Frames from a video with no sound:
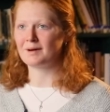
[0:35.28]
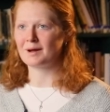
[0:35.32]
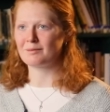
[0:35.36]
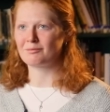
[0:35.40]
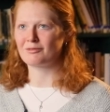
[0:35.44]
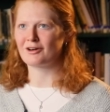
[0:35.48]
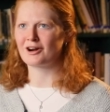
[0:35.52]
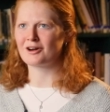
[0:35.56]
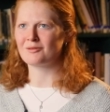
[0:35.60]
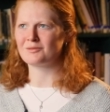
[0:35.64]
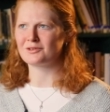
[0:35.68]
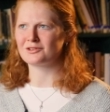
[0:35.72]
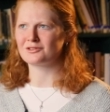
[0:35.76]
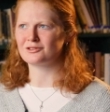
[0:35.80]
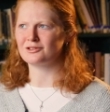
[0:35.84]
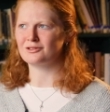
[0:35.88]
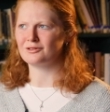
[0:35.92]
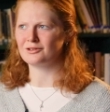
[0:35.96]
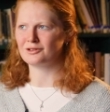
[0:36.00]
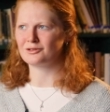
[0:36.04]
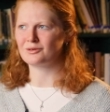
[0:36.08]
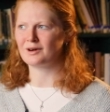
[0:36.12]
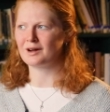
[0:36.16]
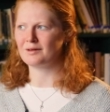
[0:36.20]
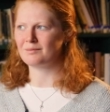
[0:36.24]
My primary school
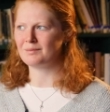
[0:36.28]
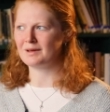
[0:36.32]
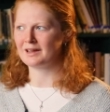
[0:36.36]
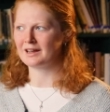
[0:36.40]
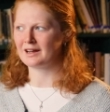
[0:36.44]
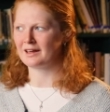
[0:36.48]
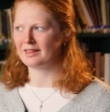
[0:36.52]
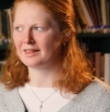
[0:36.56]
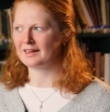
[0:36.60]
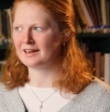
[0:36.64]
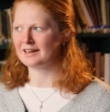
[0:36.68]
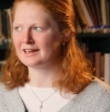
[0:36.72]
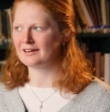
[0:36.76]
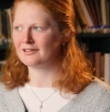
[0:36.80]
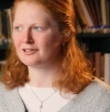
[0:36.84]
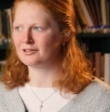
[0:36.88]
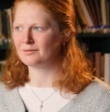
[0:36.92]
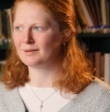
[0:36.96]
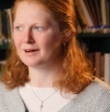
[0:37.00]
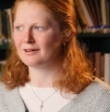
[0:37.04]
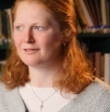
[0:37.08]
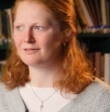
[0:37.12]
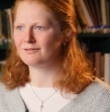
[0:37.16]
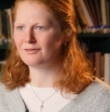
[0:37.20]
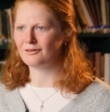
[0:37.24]
was quite big. I think there was
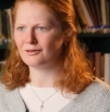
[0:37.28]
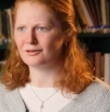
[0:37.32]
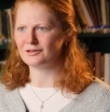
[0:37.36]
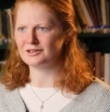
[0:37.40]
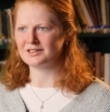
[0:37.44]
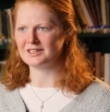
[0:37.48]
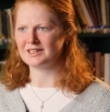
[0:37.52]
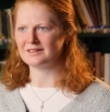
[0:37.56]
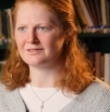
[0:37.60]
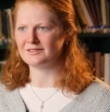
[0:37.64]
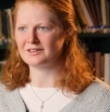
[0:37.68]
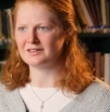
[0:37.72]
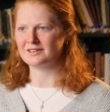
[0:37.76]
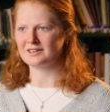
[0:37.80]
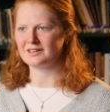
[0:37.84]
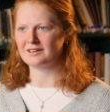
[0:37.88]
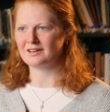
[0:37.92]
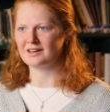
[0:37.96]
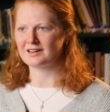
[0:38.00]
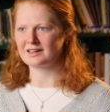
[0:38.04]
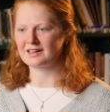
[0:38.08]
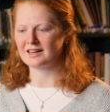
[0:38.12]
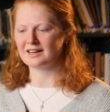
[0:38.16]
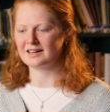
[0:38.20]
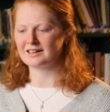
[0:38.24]
about 40 of us in
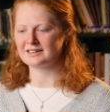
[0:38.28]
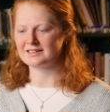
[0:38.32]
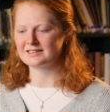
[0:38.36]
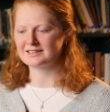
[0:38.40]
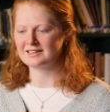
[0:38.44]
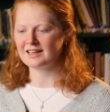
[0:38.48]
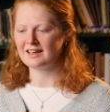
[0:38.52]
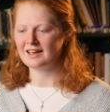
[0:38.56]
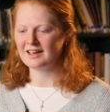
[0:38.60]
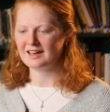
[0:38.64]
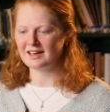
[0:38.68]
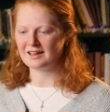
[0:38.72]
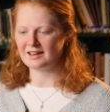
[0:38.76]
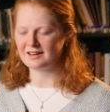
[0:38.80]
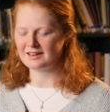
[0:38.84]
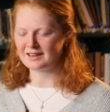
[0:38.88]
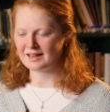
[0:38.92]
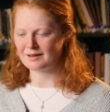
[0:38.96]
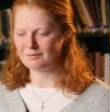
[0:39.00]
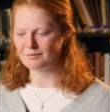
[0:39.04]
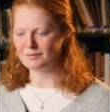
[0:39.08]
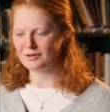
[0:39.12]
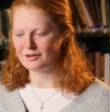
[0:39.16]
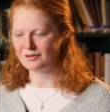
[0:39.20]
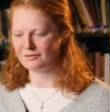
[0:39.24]
our class, and
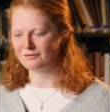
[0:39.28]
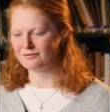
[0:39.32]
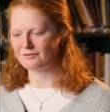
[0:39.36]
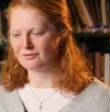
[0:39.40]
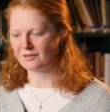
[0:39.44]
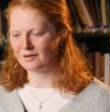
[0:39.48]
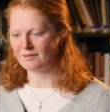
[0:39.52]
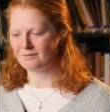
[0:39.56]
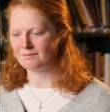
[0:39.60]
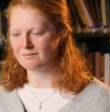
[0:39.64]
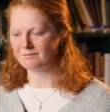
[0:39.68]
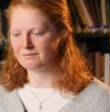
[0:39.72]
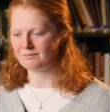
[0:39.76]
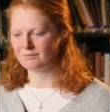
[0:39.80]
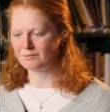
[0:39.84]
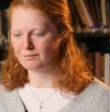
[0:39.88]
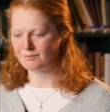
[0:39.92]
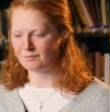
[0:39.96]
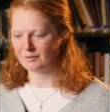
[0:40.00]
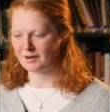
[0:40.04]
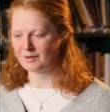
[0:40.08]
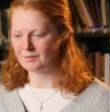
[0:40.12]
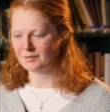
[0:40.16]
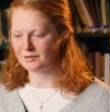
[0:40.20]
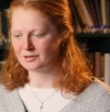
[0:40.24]
that move from
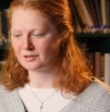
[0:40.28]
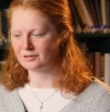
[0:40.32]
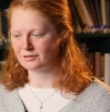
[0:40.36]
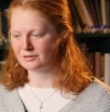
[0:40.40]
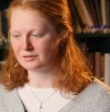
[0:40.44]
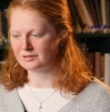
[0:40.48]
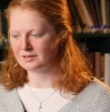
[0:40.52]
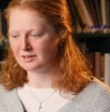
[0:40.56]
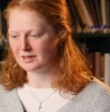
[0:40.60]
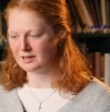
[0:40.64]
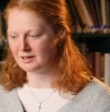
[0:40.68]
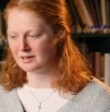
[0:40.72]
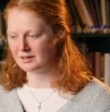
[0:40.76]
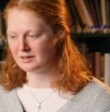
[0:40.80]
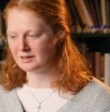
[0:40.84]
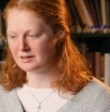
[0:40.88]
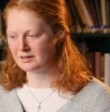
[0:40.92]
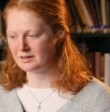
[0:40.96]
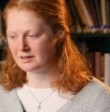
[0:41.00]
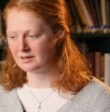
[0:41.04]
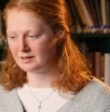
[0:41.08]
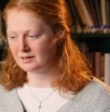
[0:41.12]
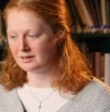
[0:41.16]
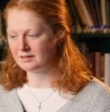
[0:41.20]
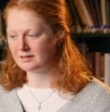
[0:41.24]
primary school to
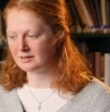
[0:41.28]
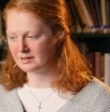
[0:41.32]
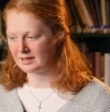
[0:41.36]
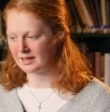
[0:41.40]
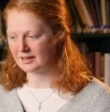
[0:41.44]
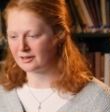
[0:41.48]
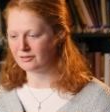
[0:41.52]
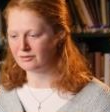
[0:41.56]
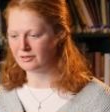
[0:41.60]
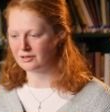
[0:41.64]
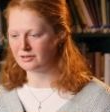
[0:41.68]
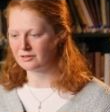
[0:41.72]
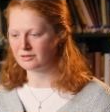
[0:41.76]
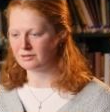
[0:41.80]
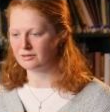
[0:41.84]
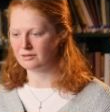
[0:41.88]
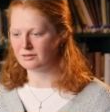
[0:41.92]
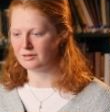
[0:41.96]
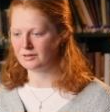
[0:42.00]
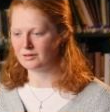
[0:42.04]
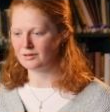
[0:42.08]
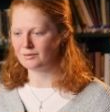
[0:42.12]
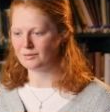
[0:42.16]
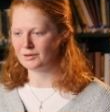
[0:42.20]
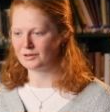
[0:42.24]
secondary
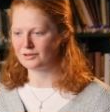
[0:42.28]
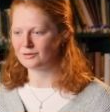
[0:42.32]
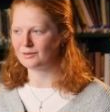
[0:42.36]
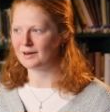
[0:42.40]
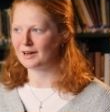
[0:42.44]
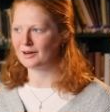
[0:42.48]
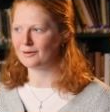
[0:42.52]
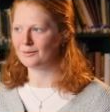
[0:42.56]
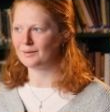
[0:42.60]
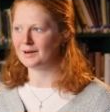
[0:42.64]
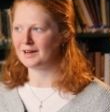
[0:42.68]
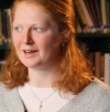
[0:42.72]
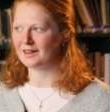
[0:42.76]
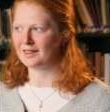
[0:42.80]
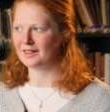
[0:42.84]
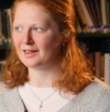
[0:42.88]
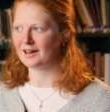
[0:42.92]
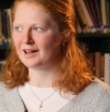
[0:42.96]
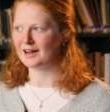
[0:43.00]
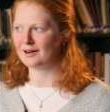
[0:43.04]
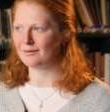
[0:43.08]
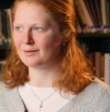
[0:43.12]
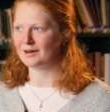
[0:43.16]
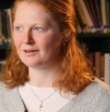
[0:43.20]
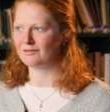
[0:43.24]
school was quite weird. That
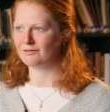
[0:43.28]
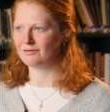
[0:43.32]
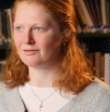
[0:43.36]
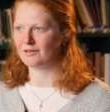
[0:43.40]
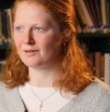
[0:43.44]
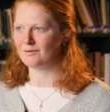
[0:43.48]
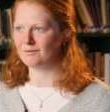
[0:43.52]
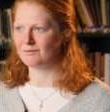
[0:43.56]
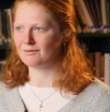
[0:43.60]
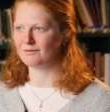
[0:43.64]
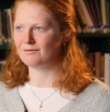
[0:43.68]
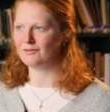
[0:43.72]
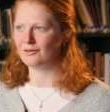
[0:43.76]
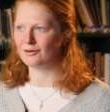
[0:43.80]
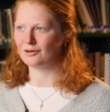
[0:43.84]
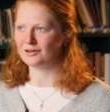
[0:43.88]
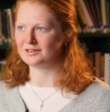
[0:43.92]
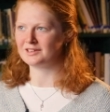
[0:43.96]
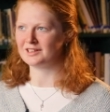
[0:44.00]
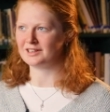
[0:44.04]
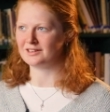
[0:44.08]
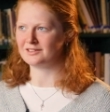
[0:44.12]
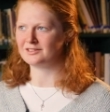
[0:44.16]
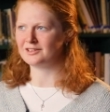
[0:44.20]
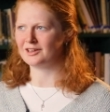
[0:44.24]
I went from
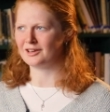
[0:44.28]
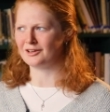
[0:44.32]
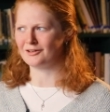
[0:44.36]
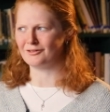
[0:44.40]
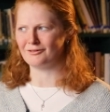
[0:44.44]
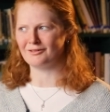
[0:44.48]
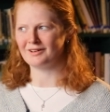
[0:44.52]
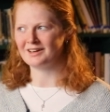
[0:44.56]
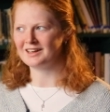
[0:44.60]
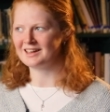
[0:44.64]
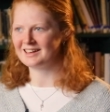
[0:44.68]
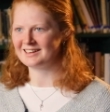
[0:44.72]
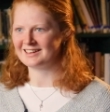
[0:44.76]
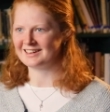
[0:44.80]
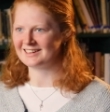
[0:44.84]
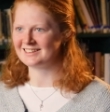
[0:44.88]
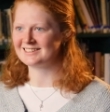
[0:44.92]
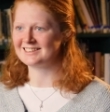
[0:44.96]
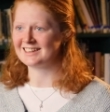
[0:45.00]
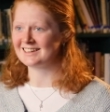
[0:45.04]
40 to like